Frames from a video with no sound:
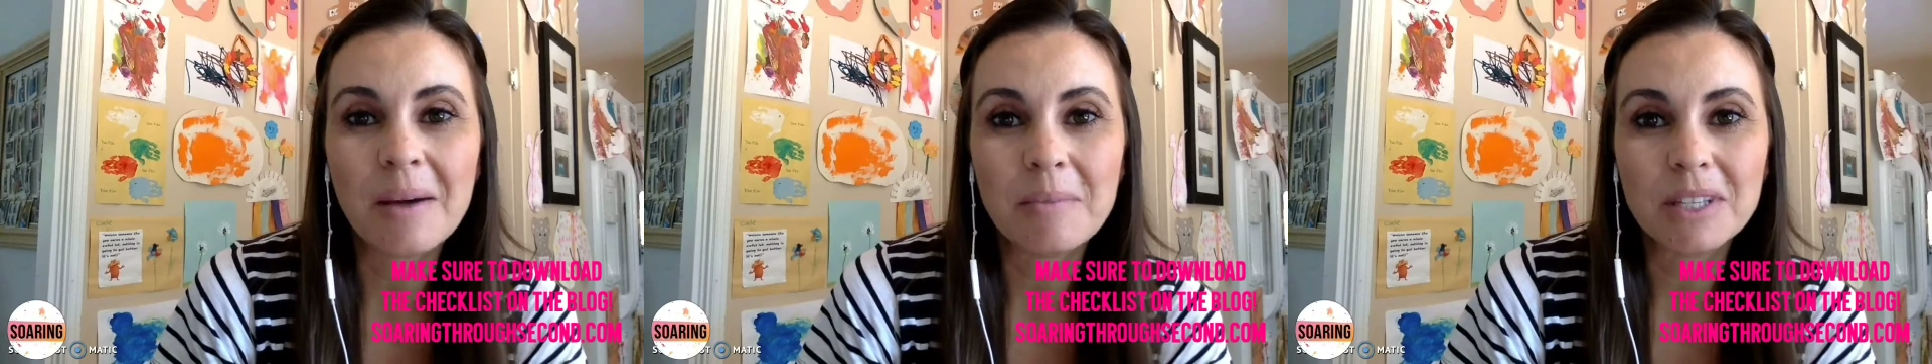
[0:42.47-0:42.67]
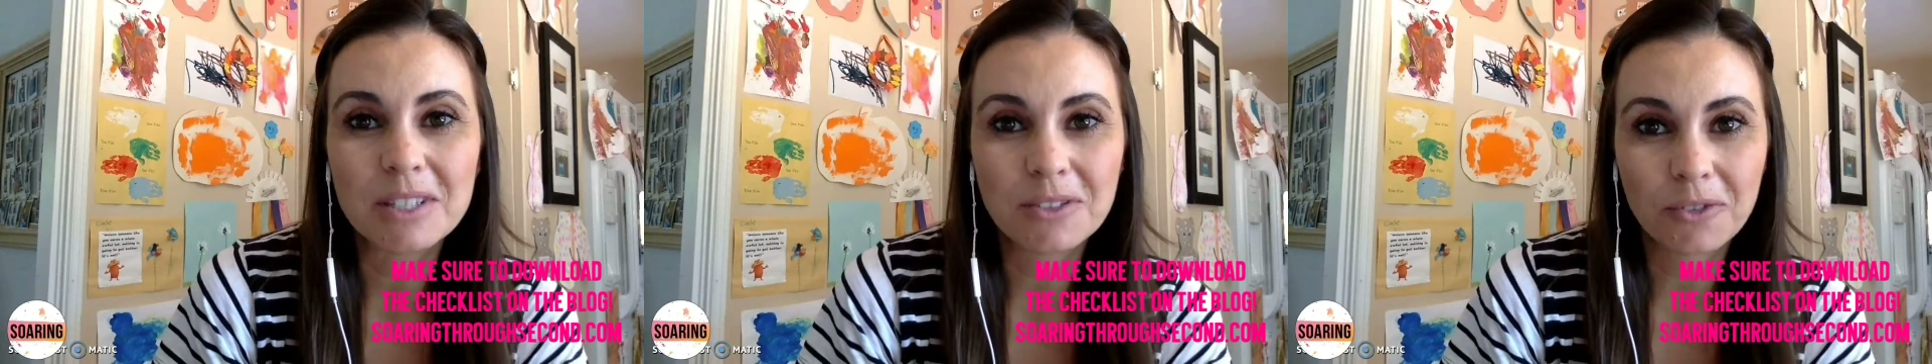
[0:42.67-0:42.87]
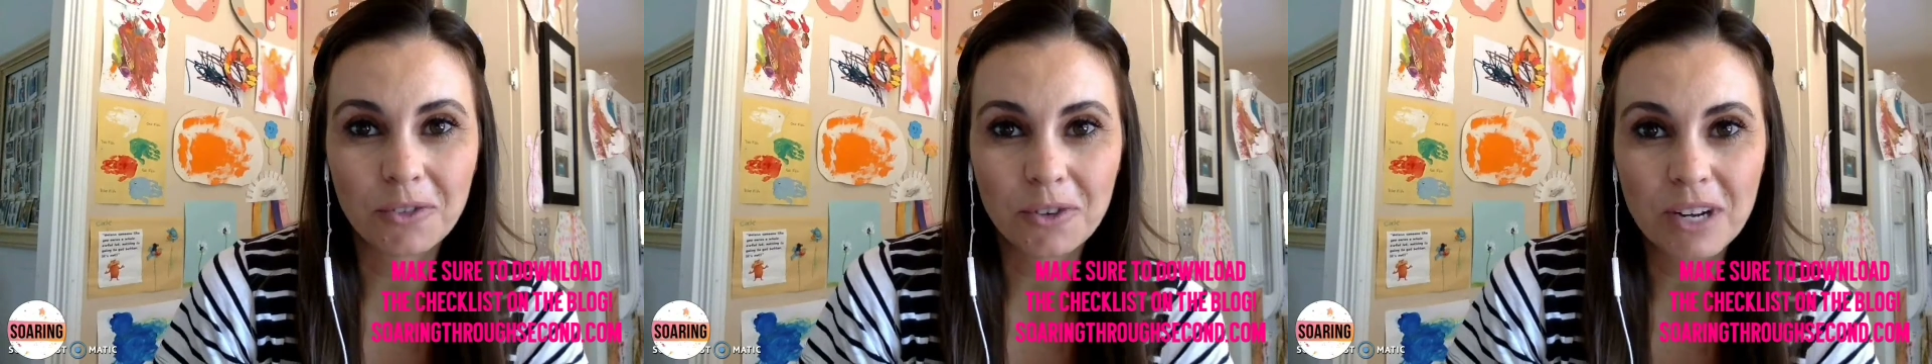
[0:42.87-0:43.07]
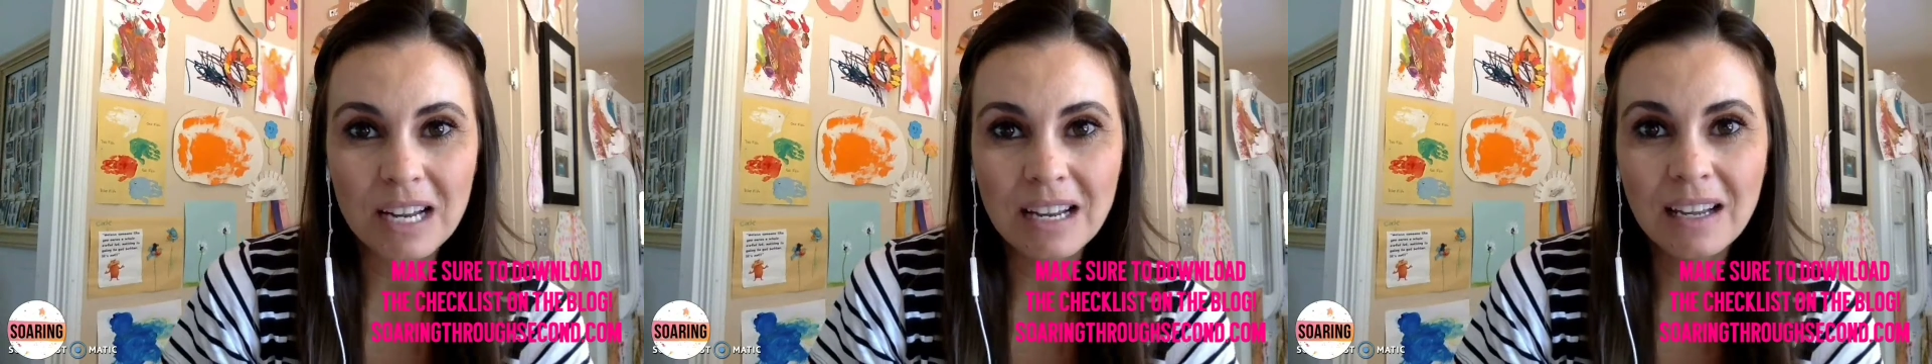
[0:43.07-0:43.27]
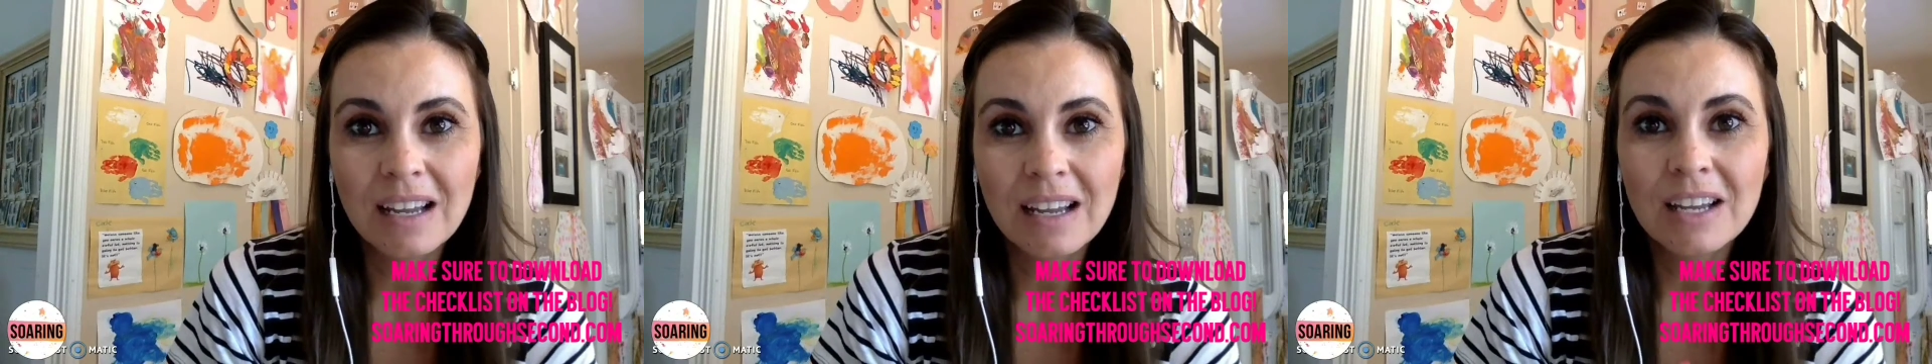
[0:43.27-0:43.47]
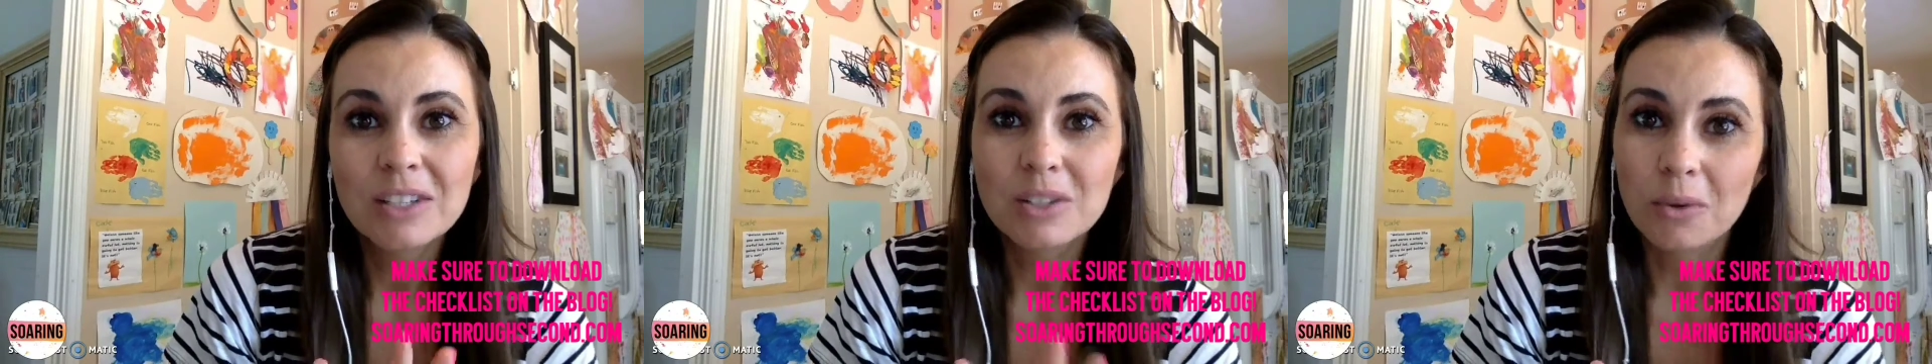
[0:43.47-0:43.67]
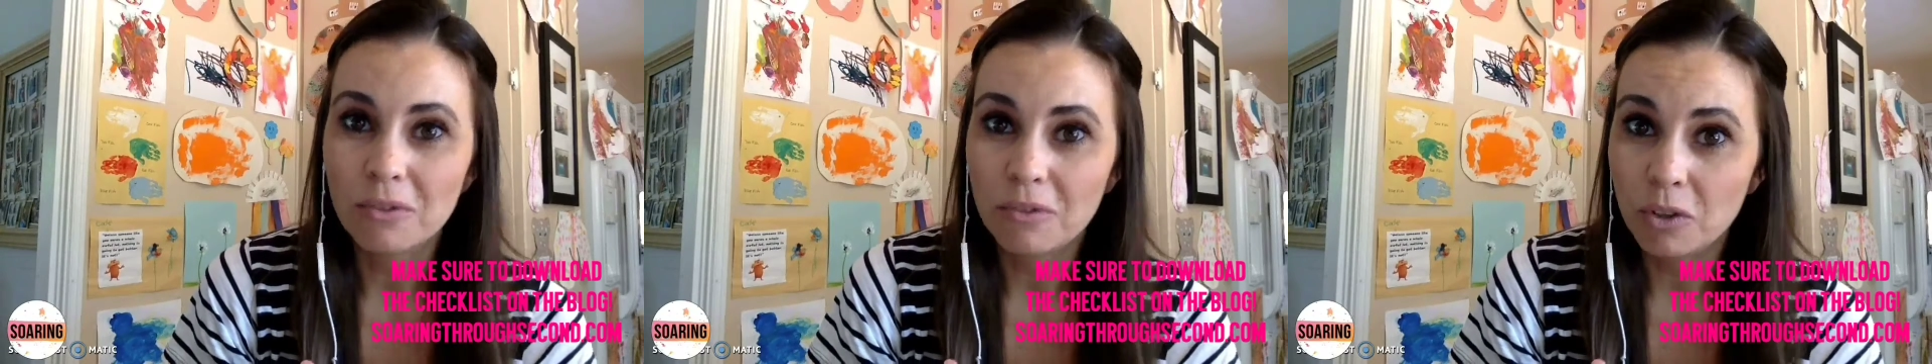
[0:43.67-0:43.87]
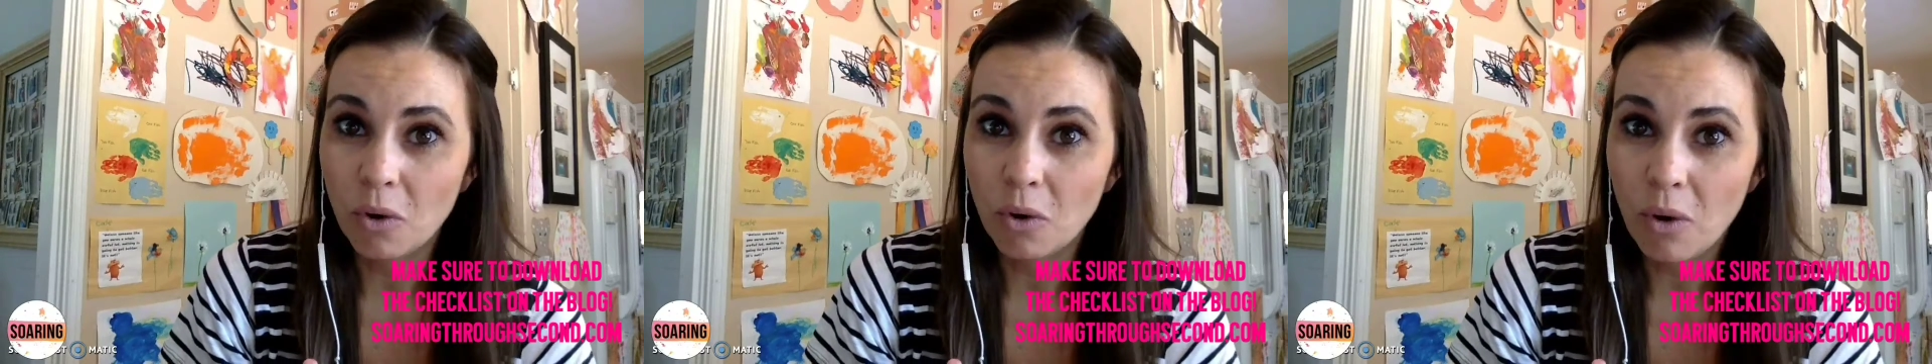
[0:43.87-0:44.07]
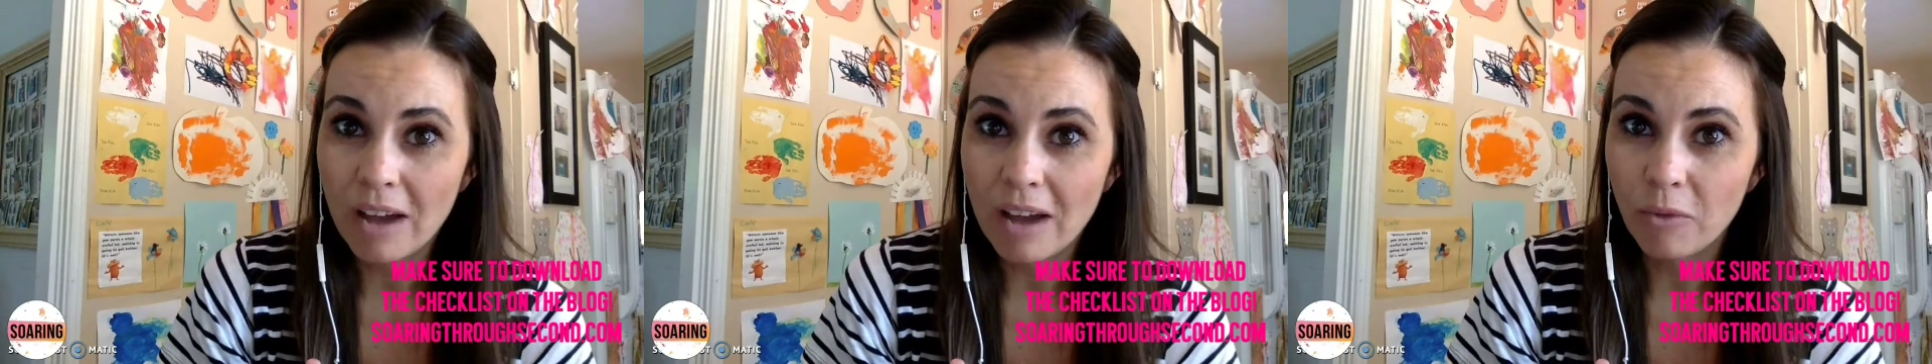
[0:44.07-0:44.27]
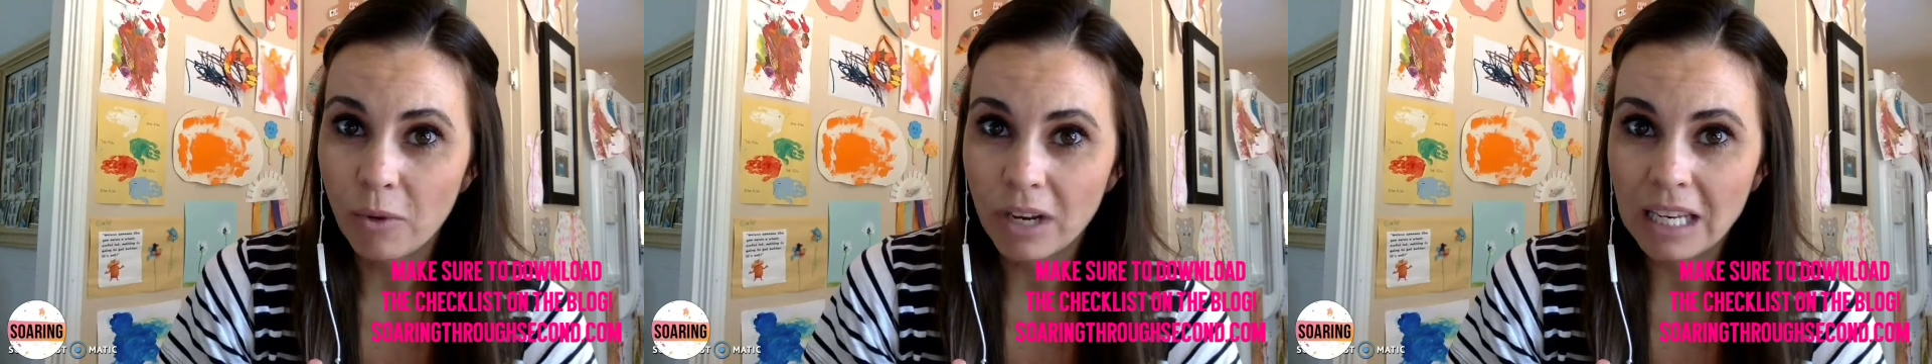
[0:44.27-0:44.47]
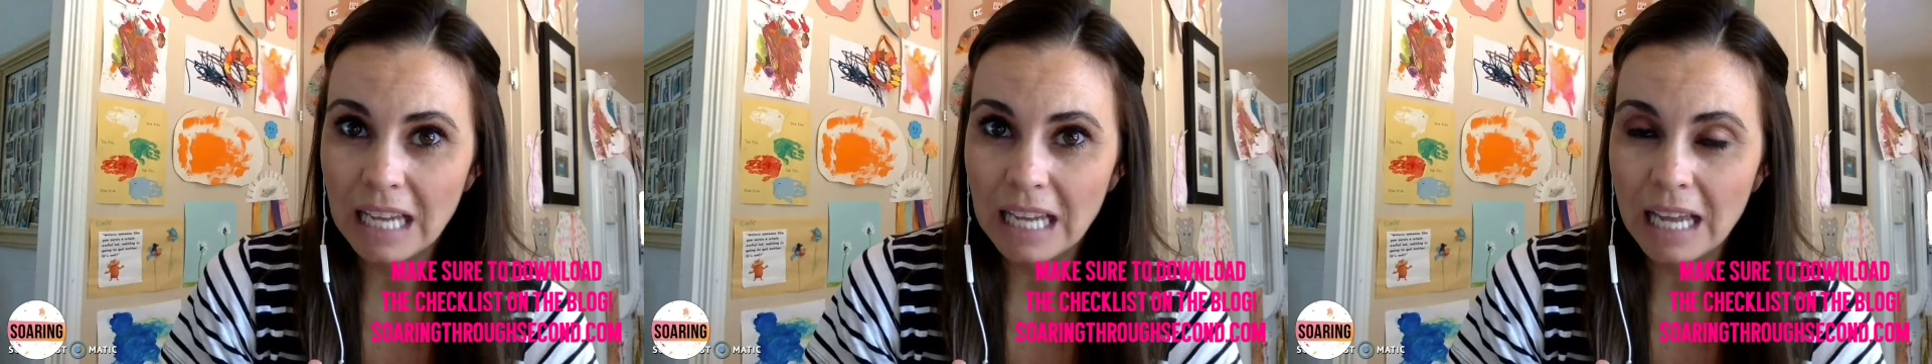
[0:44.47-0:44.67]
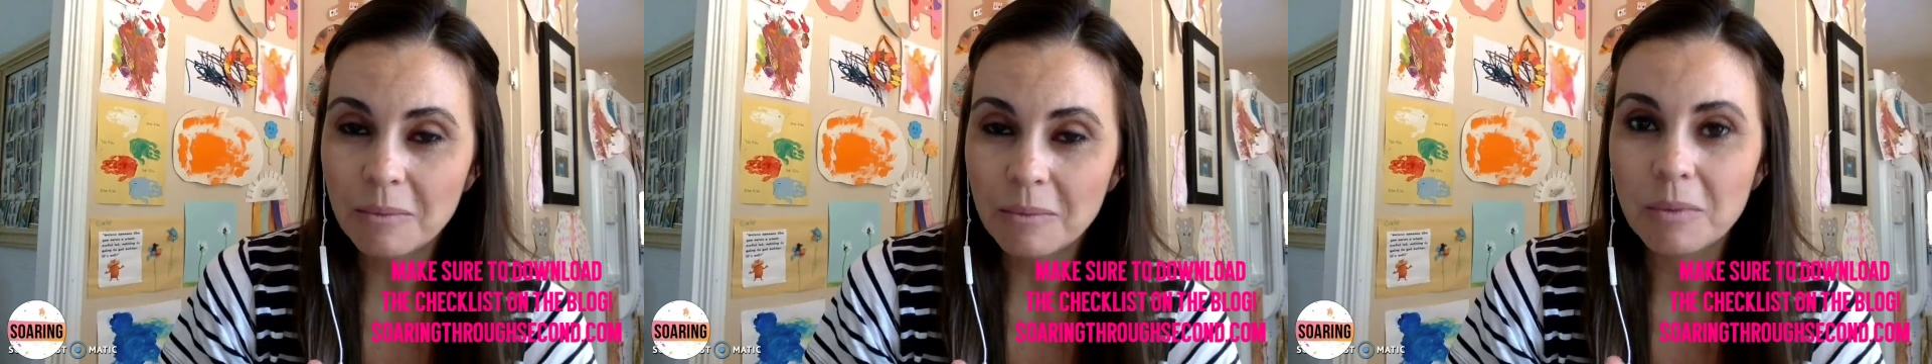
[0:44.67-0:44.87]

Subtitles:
It's free, so if you don't have one yet,